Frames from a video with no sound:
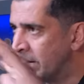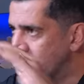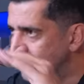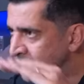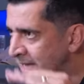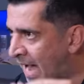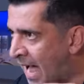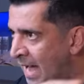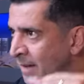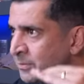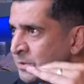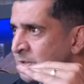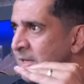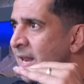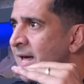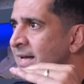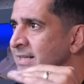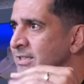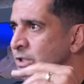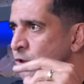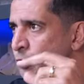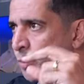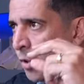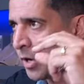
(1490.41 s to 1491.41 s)
during times
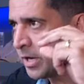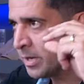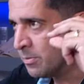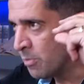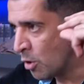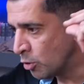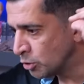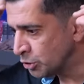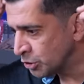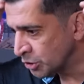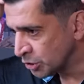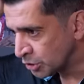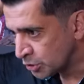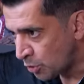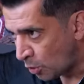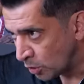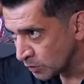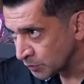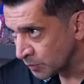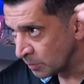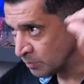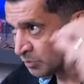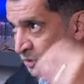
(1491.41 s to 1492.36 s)
like this where emotions goes